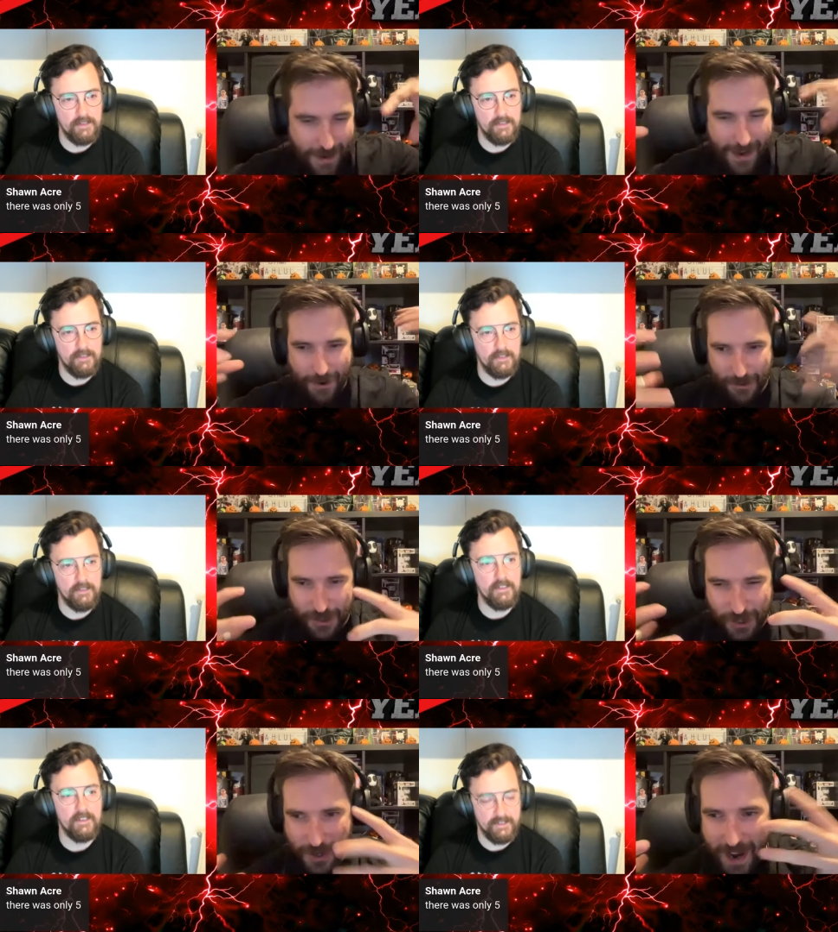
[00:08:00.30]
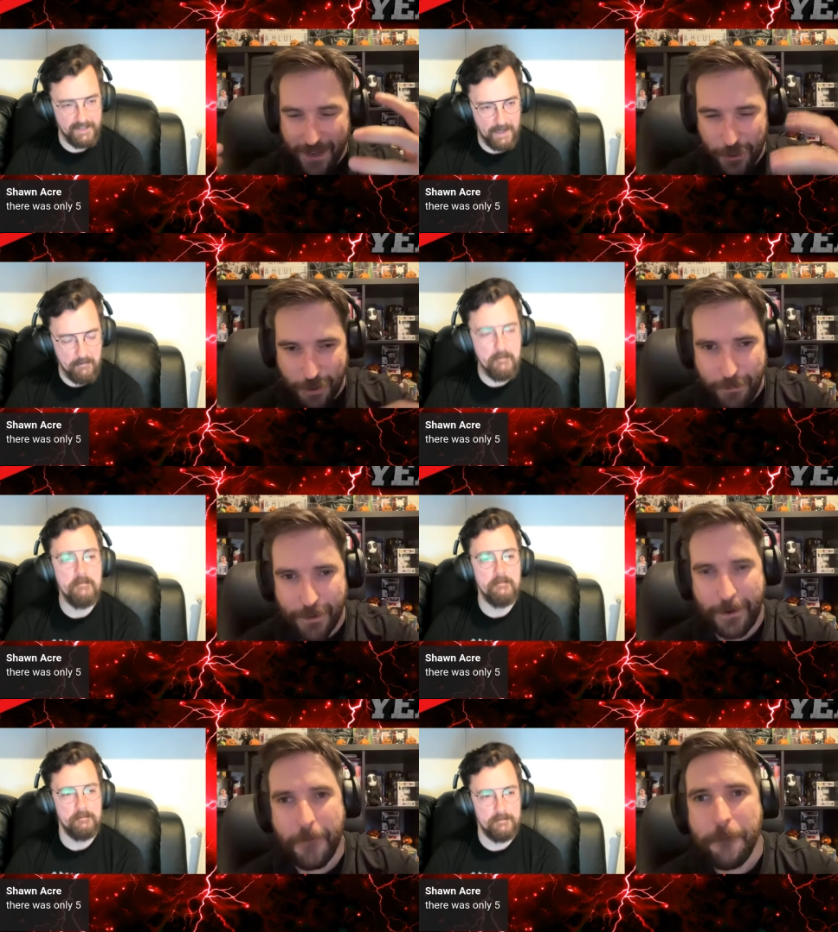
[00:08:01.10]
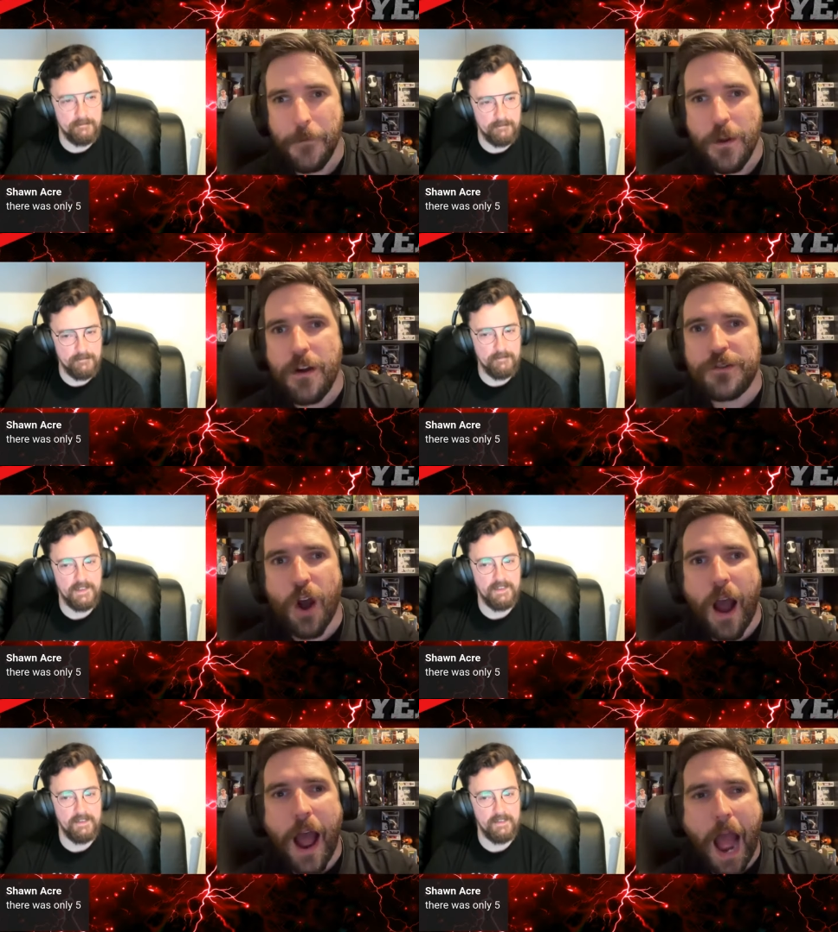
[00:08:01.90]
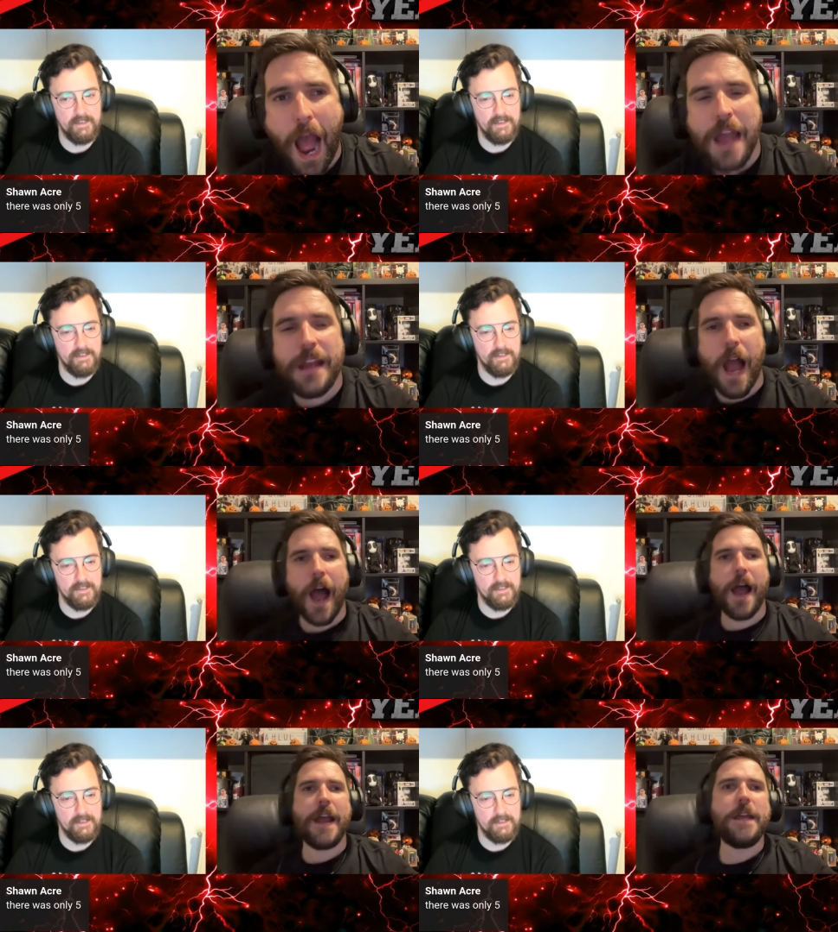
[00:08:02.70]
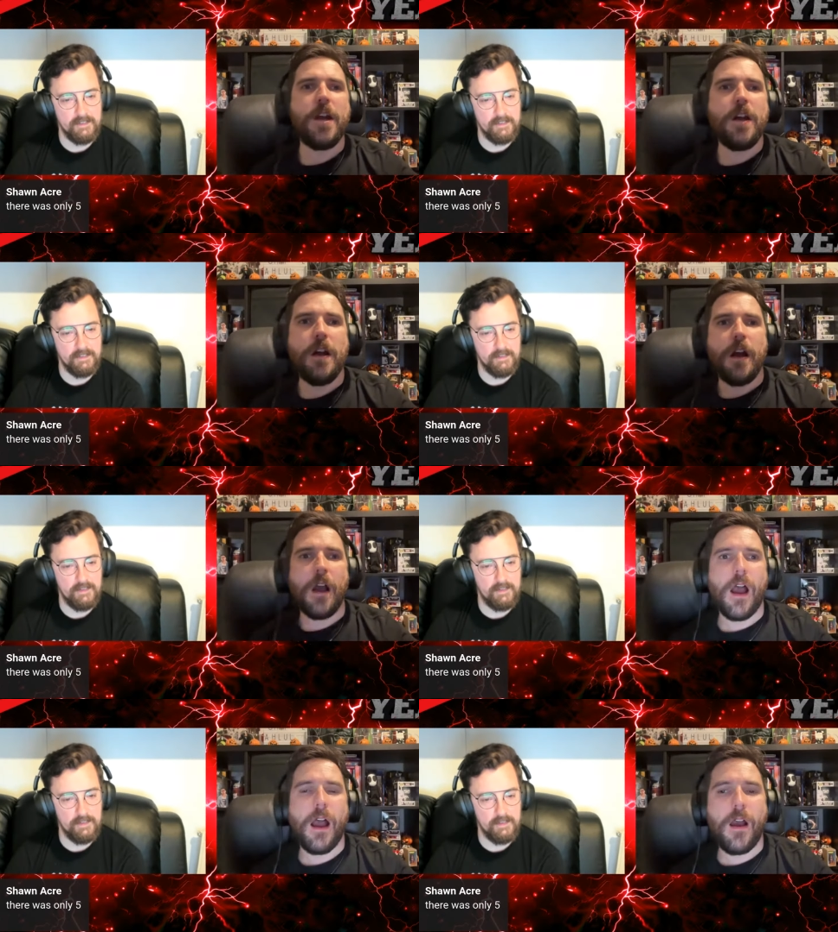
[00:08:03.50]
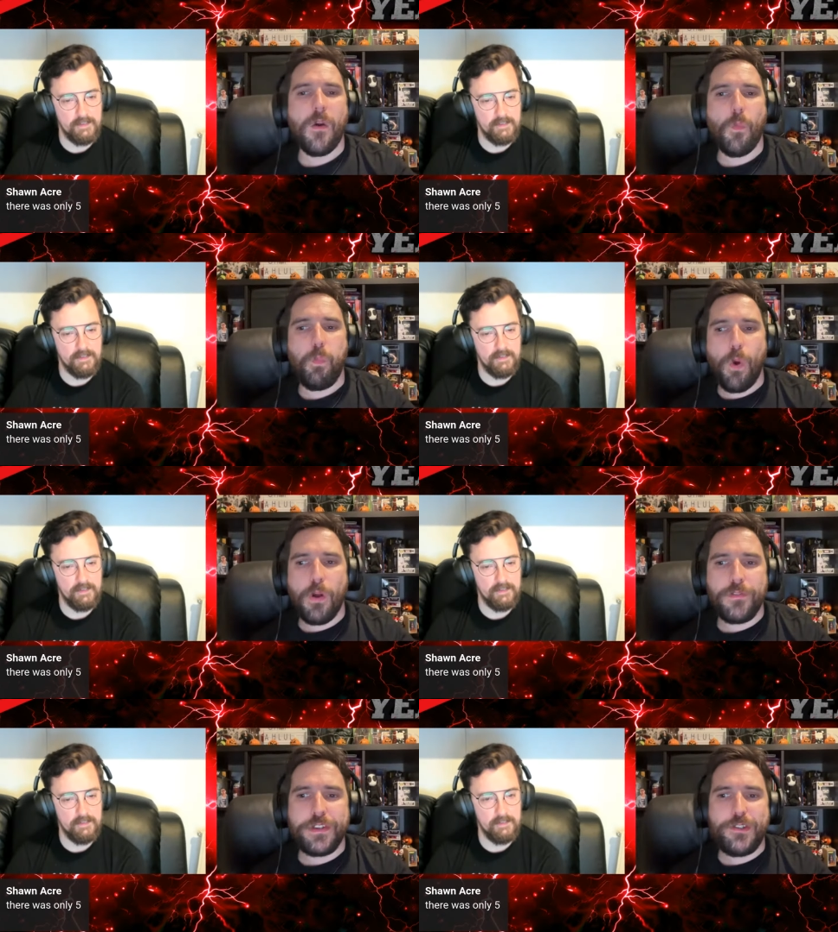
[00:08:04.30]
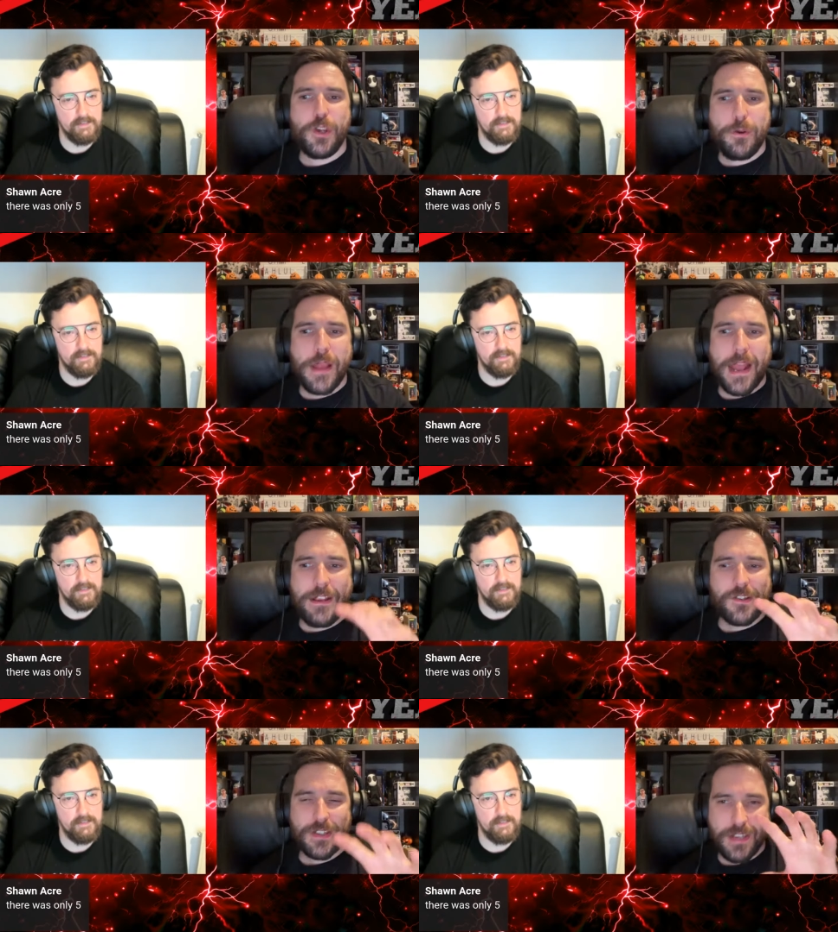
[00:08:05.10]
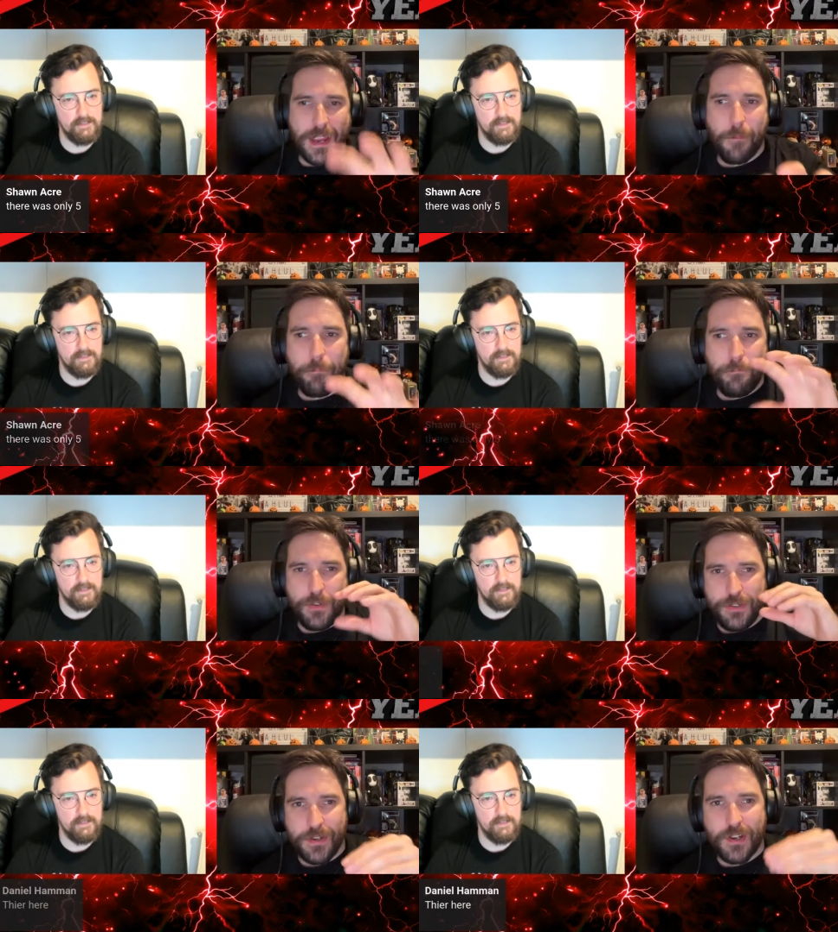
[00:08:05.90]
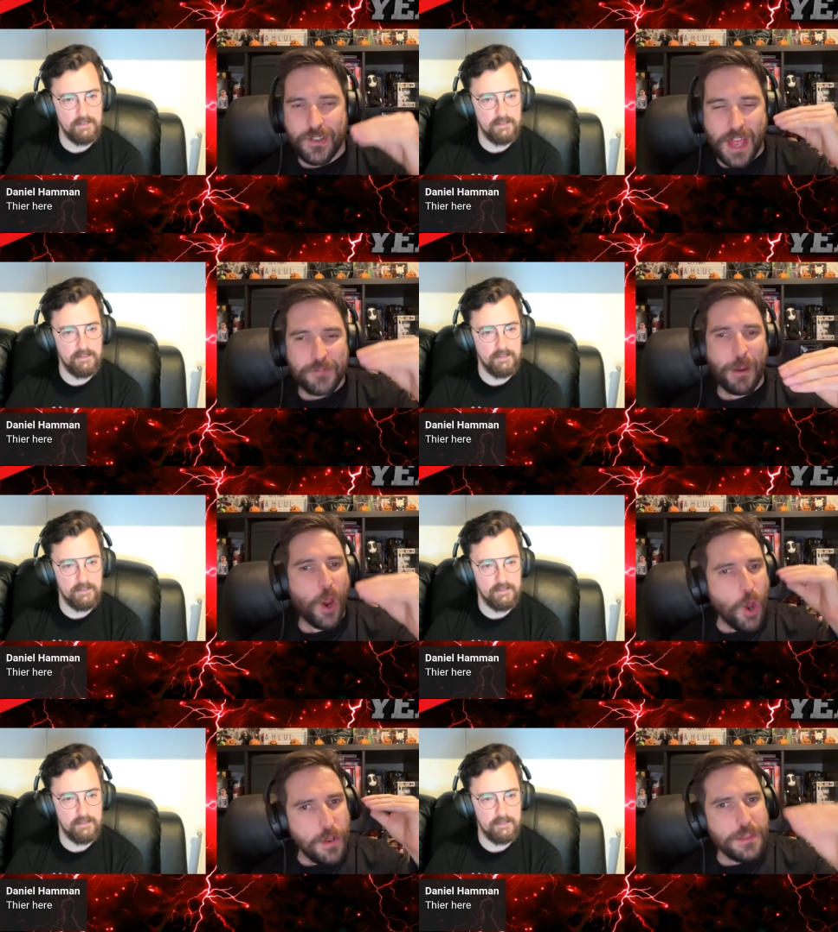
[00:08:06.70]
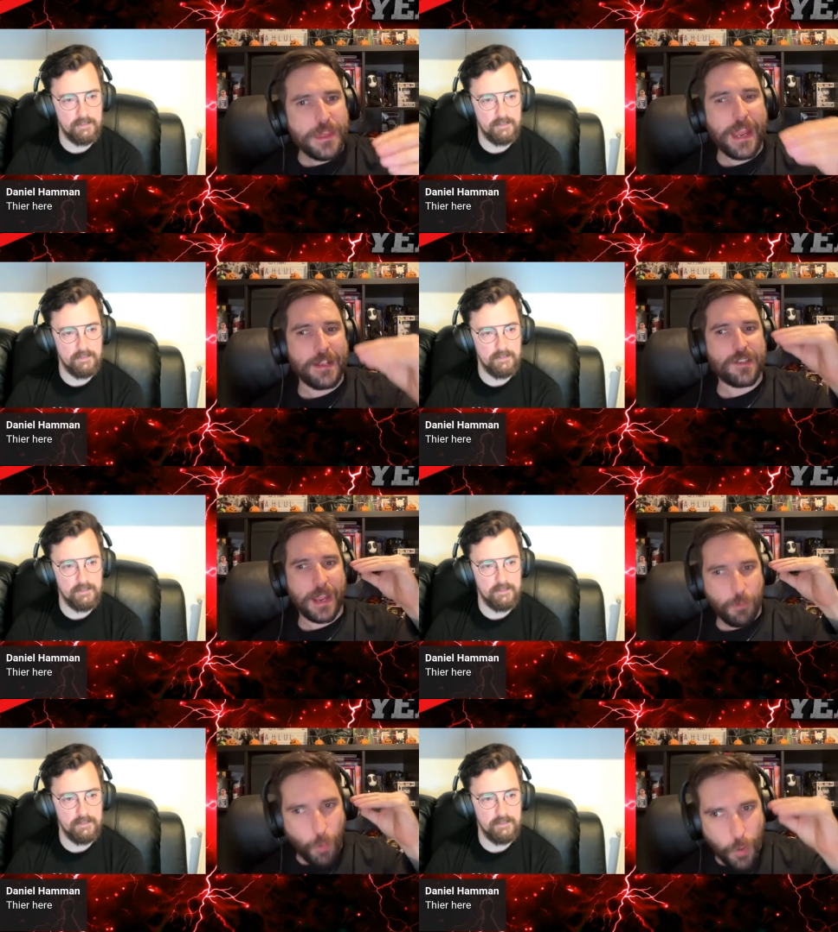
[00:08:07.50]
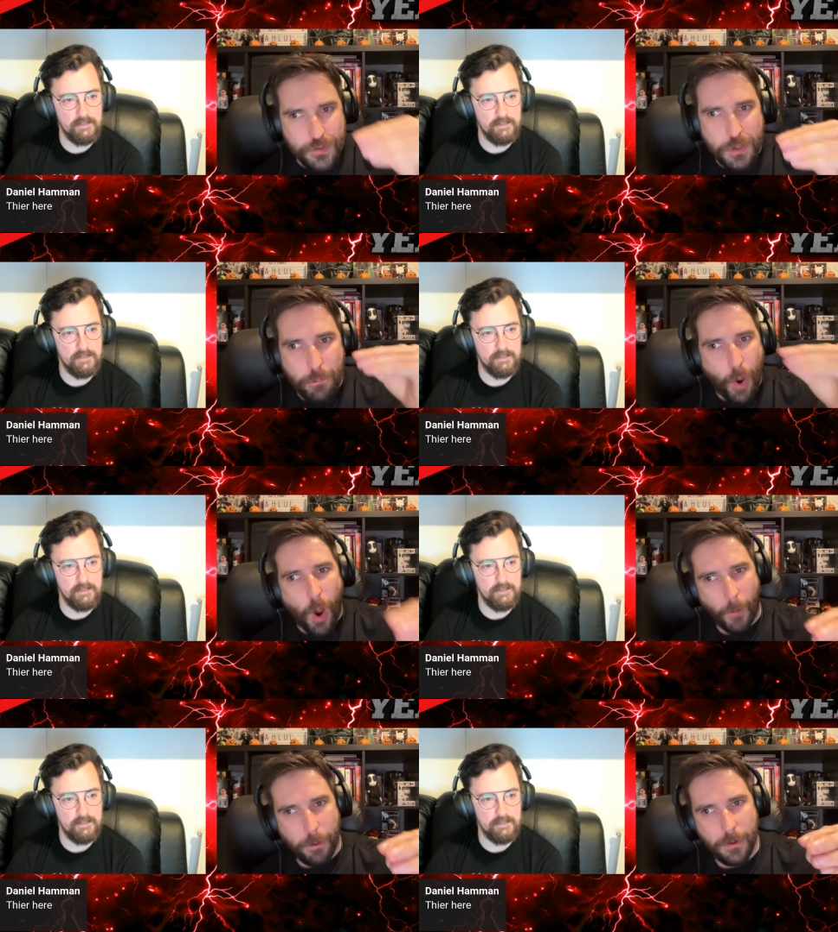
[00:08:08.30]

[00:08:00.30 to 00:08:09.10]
Speaker 1: It was just kind yeah. of creepy. So I I what did you guys see? A, did you? Because that's my only thing. Is like, was the pop